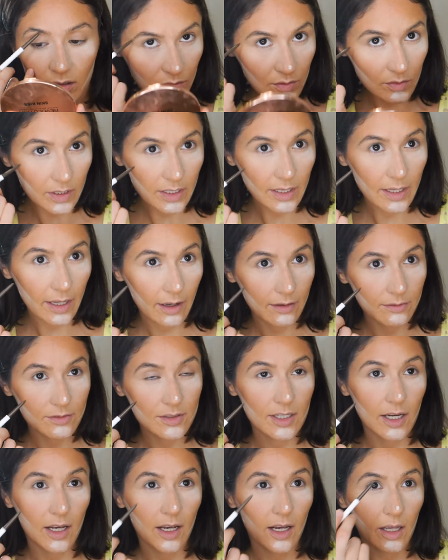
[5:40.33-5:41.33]
You really
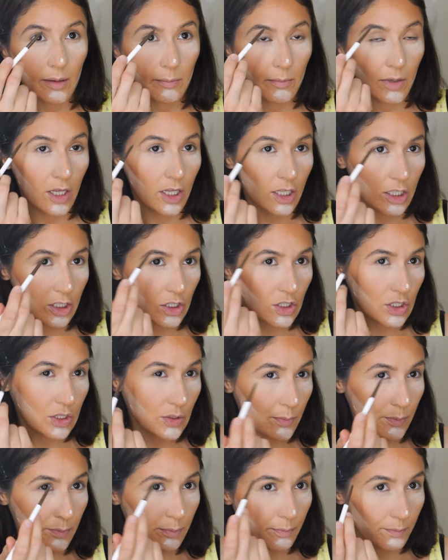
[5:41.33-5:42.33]
have time
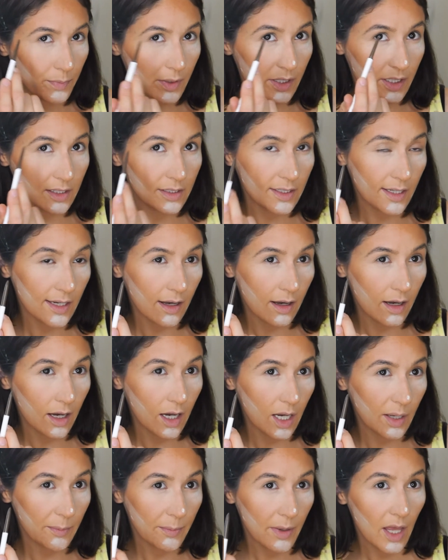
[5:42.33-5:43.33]
to build it
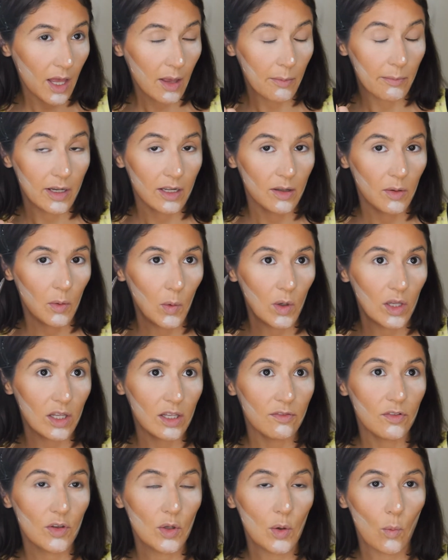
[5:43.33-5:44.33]
up, but
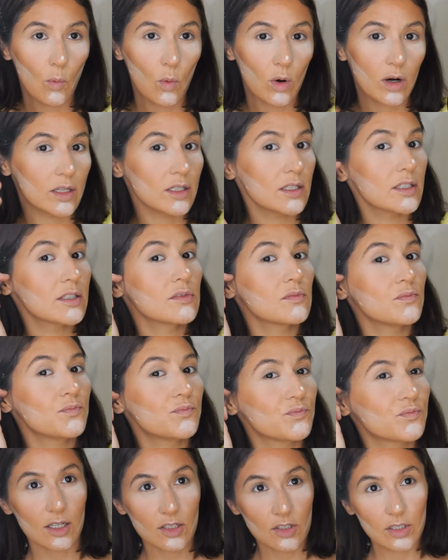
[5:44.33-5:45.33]
if you want
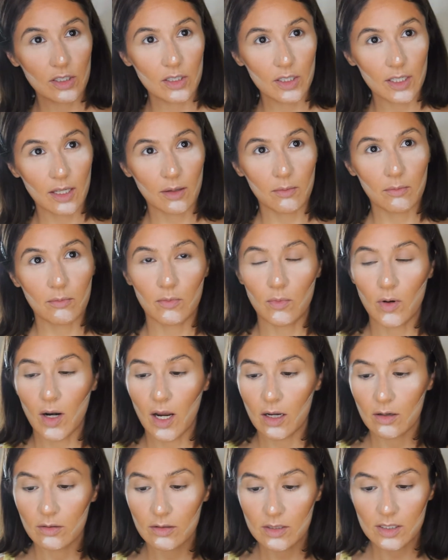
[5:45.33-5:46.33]
natural looking
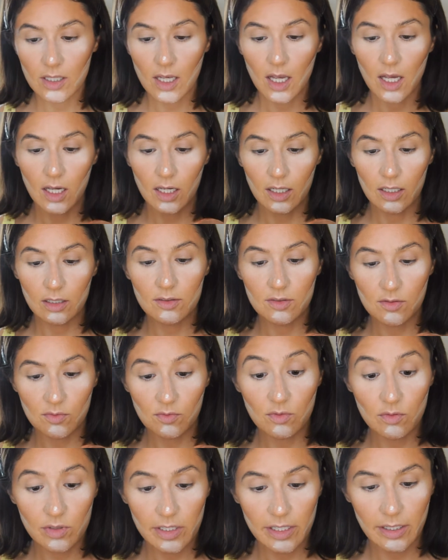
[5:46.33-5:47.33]
brows,
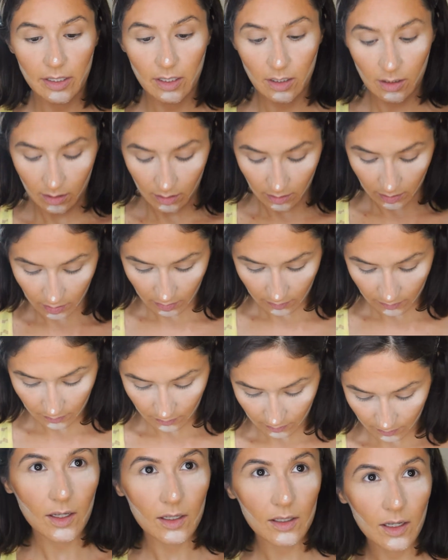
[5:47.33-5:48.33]
it's really good.
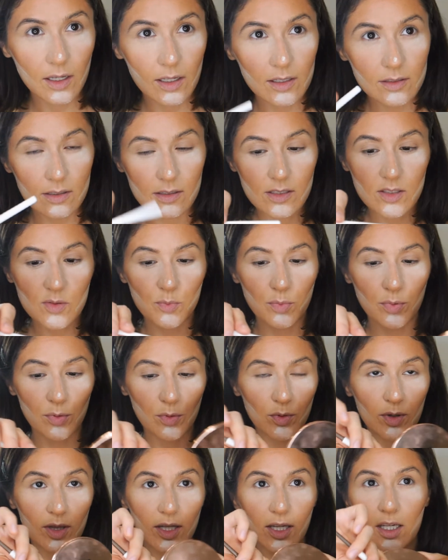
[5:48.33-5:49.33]
It has a
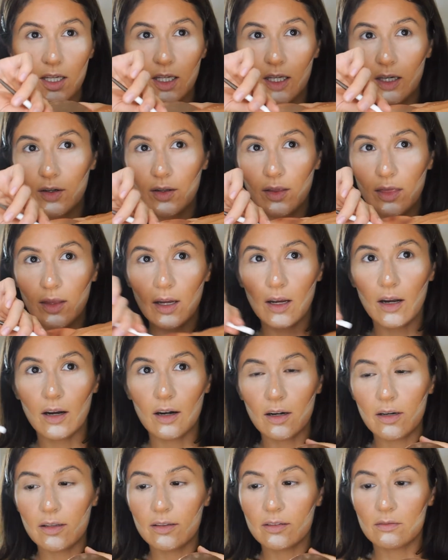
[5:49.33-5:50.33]
spoolie on the
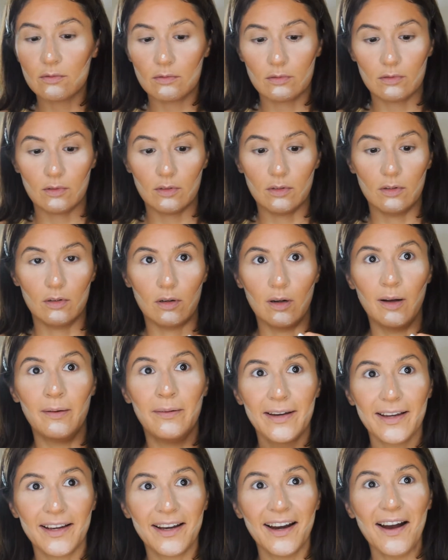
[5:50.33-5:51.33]
other.
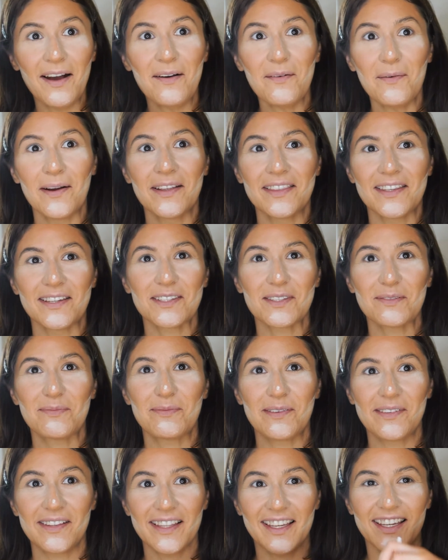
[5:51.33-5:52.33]
Oh my god, what the
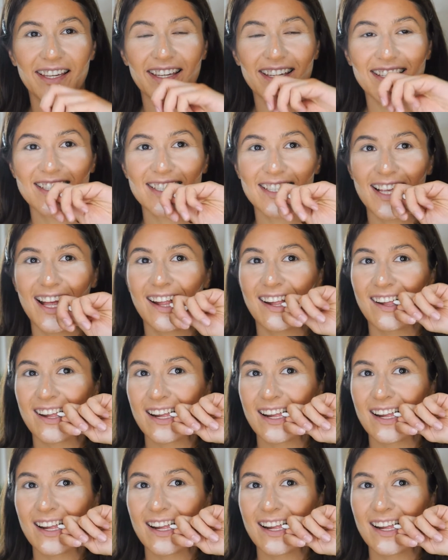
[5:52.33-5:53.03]
spoolie is.